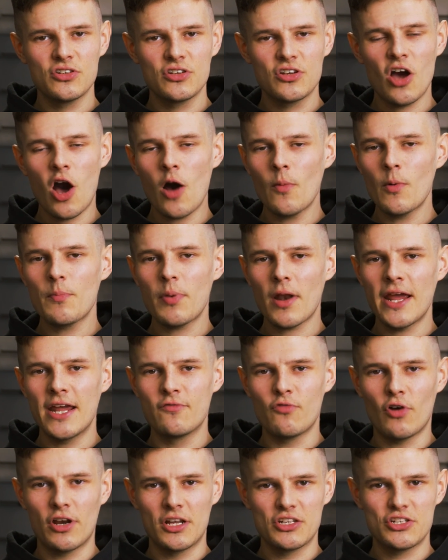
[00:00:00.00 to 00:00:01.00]
carbon plated
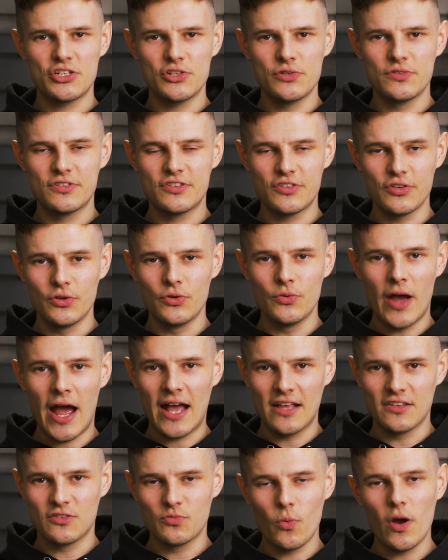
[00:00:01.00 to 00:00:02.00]
running shoes do
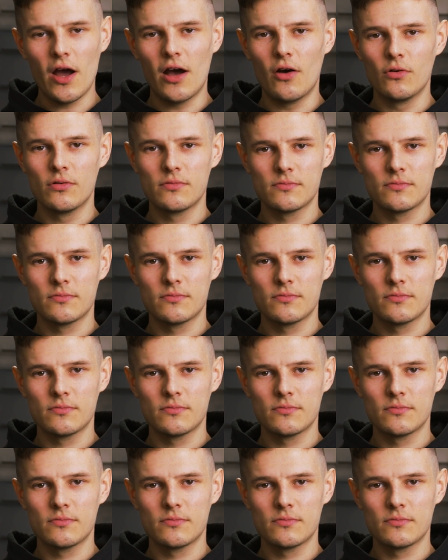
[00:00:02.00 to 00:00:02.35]
as well.